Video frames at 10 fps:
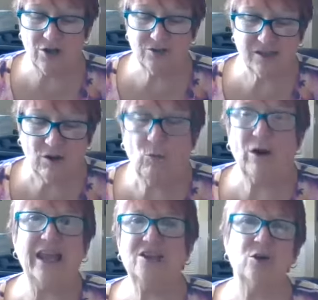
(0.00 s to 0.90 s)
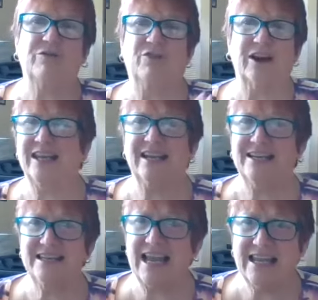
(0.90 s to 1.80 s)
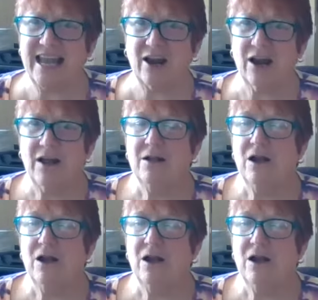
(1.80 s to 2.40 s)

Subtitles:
Goes, what do you do for a kid in daycare?